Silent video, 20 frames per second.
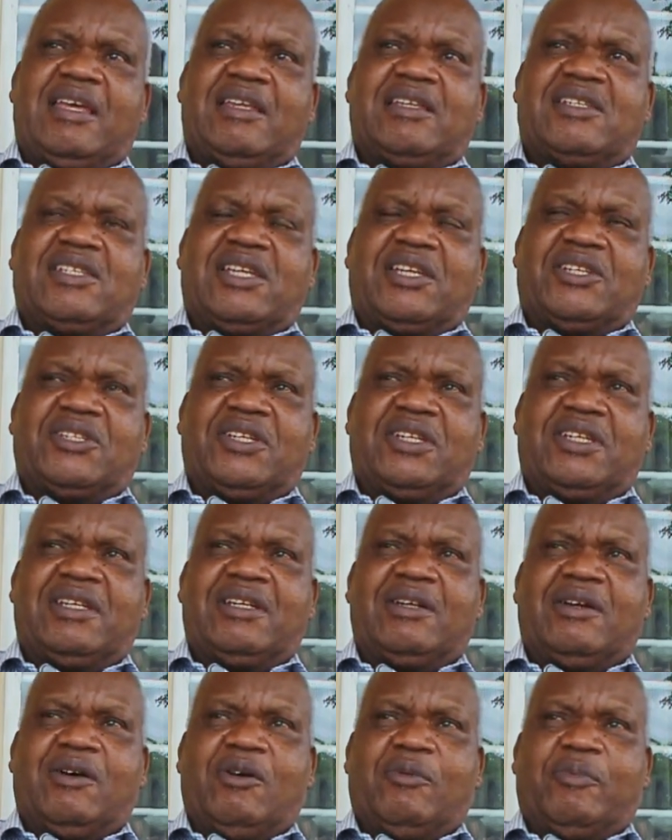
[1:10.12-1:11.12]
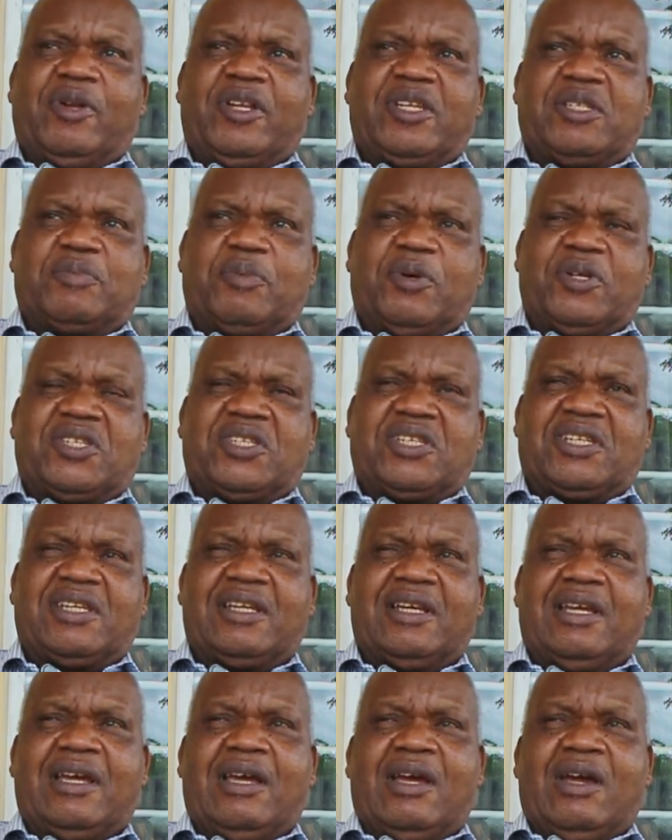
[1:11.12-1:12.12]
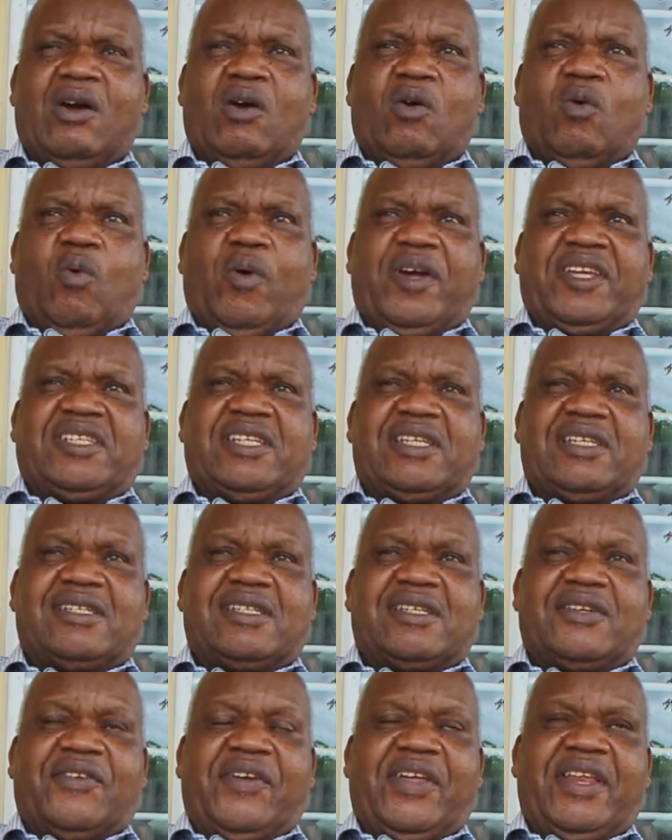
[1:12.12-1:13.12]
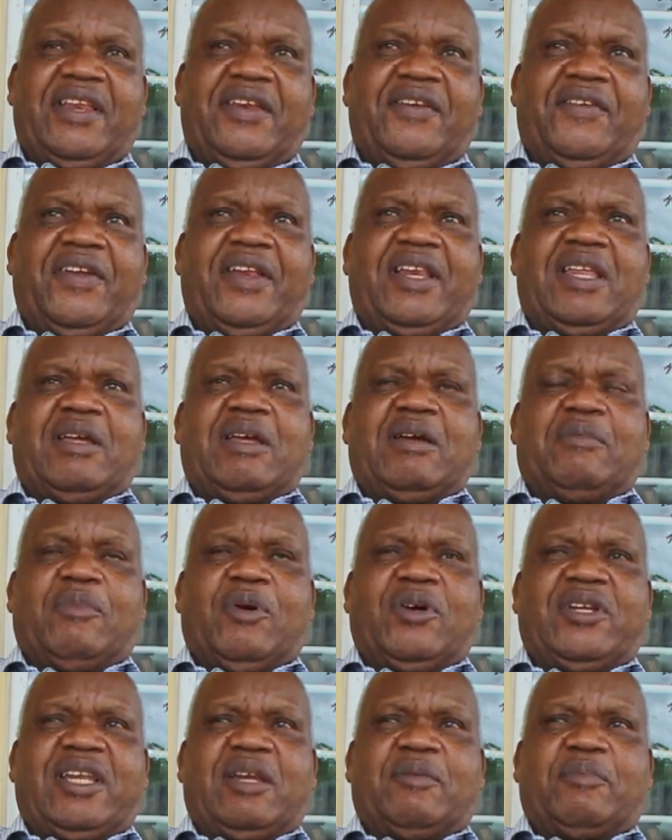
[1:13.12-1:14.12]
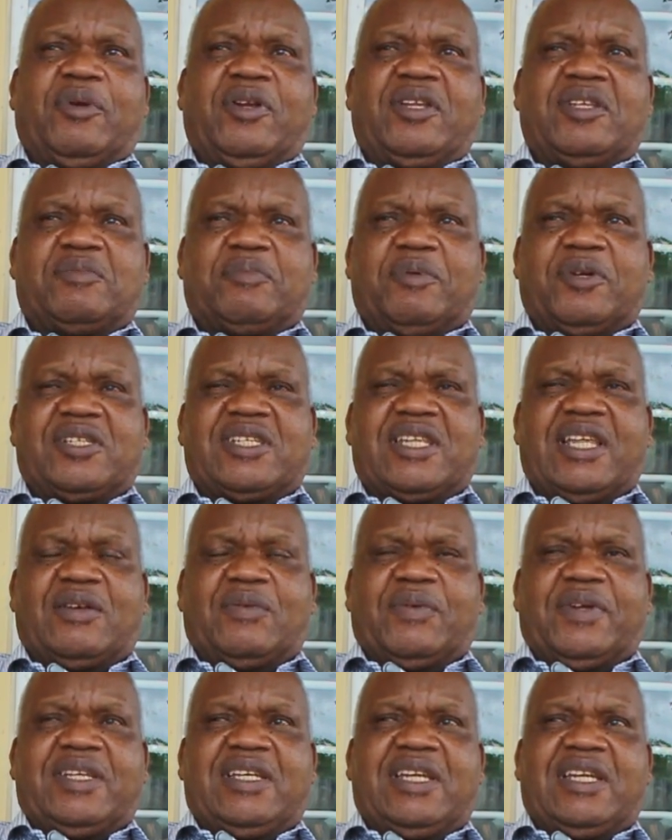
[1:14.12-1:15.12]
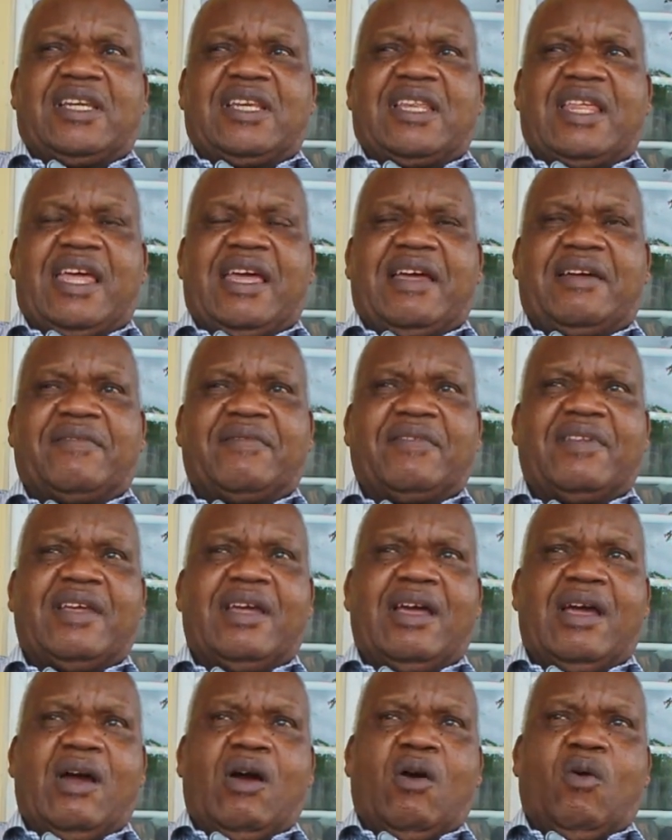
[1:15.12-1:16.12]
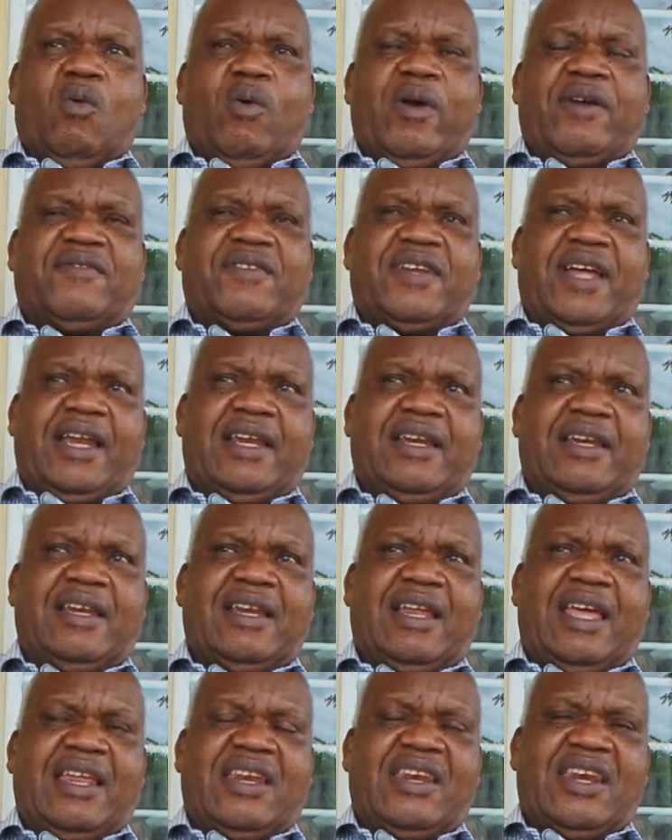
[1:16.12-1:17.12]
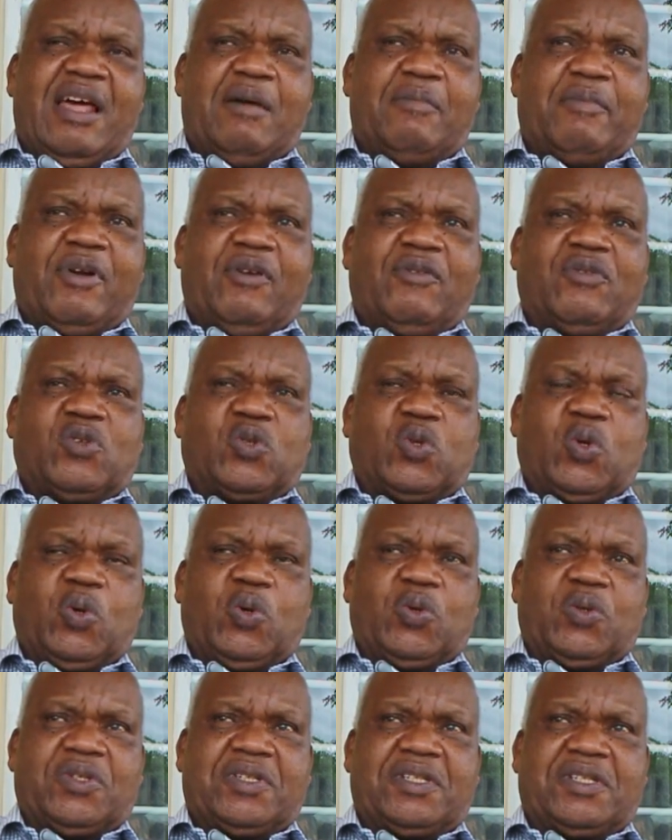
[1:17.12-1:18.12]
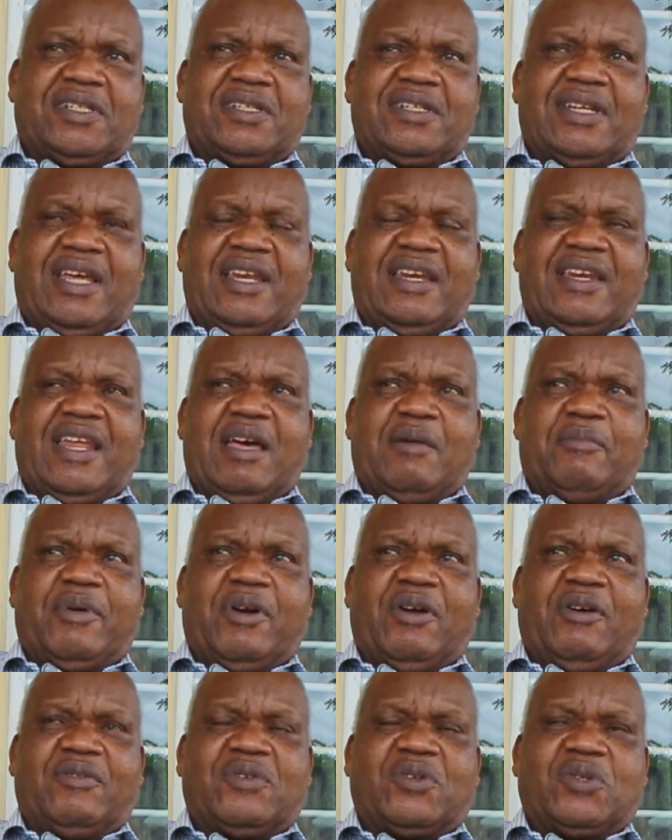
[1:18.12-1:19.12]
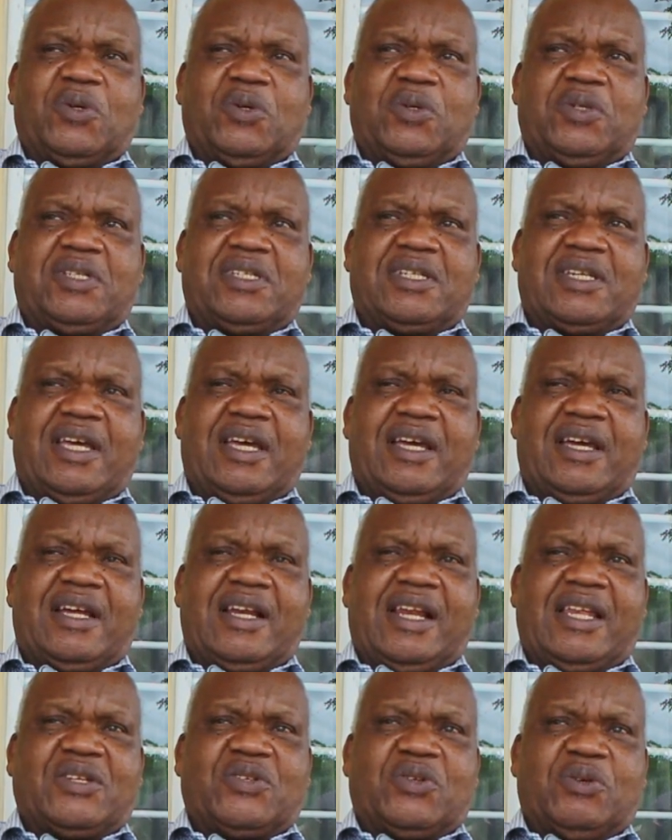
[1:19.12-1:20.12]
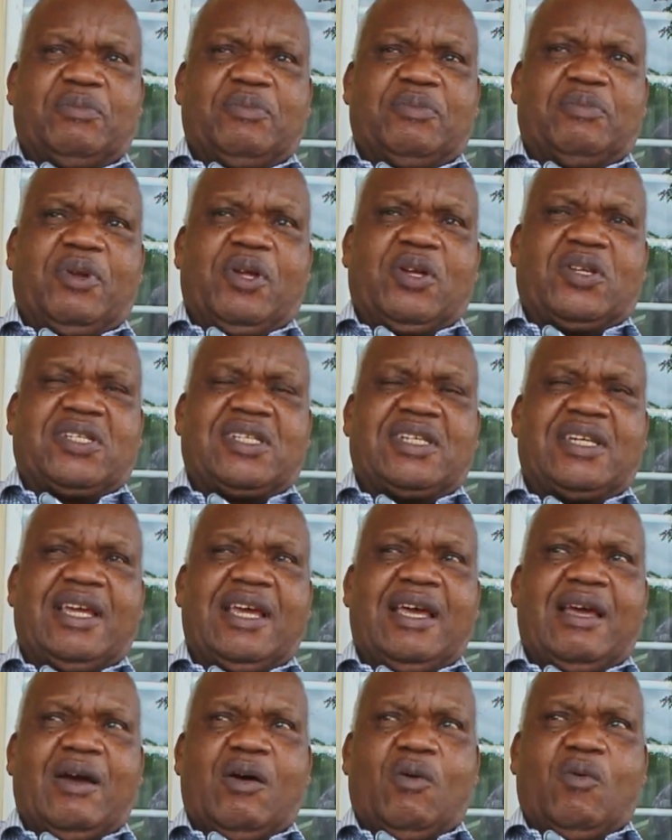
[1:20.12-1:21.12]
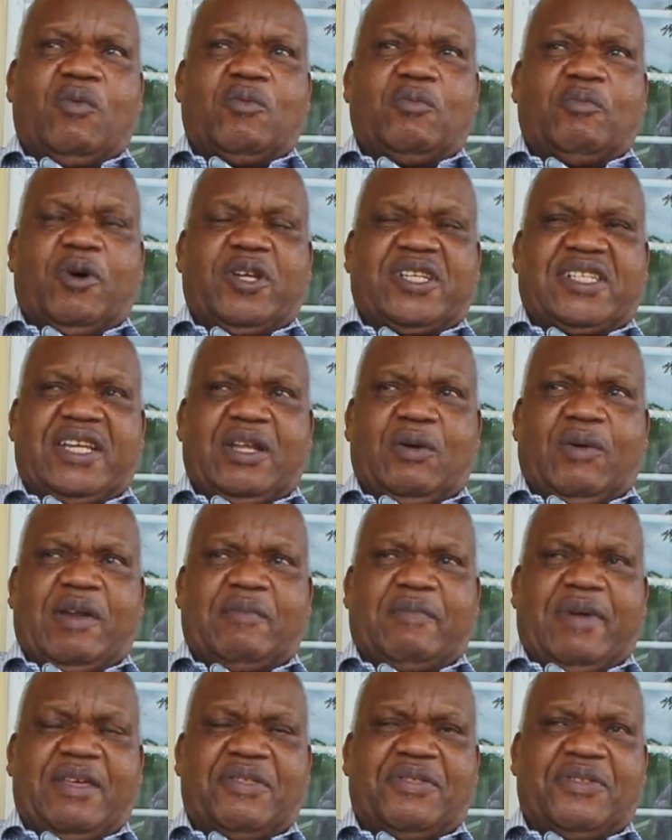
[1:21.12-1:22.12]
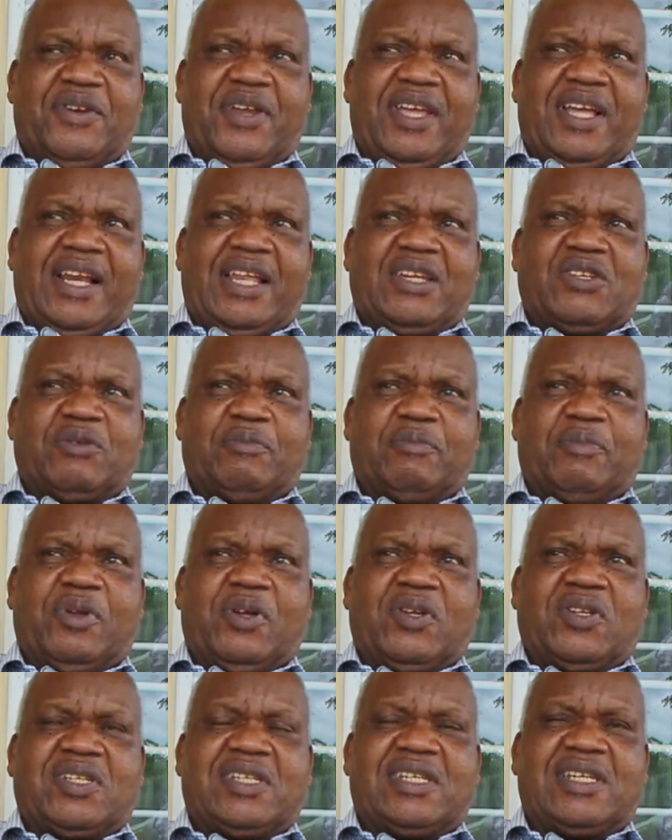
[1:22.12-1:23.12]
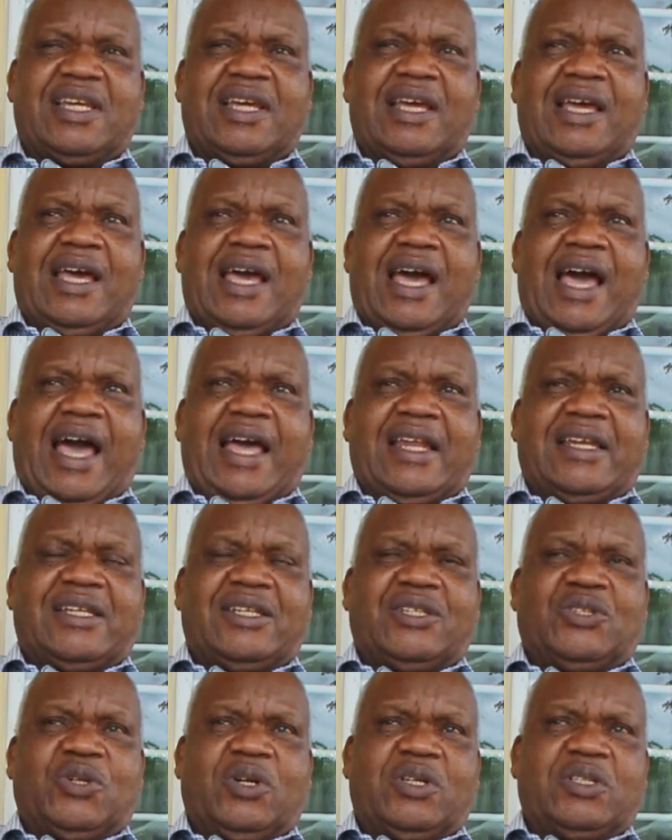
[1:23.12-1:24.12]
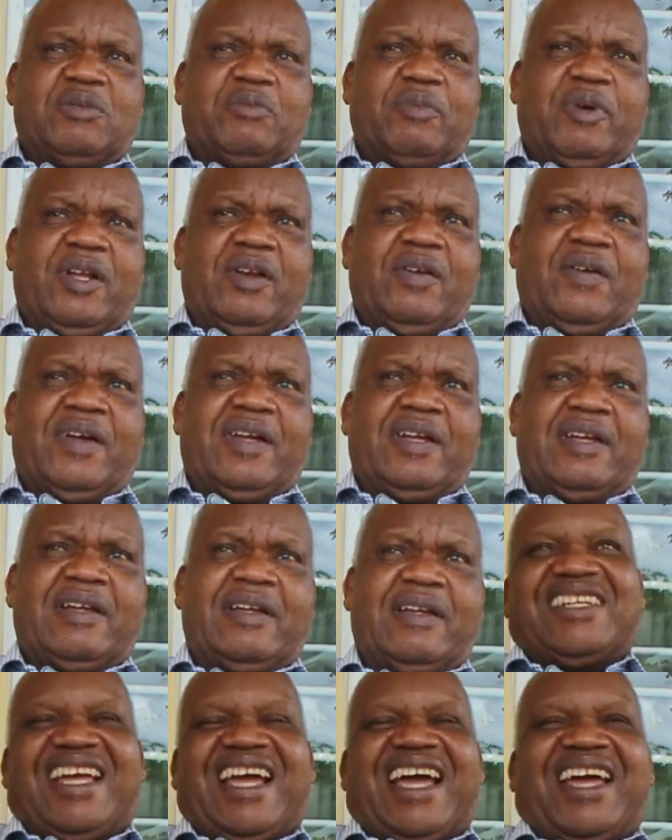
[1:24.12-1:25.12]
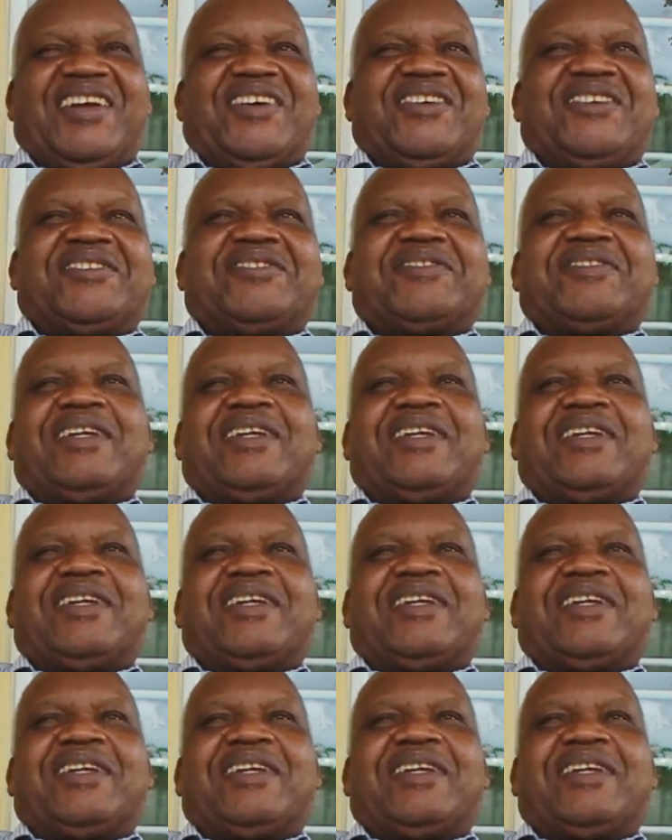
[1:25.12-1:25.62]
station or police post, which is really, really a modern police post that we did there. We've done a number of schools, classroom blocks, mostly 1x3 classroom blocks at George Mwelwa, Tigayo.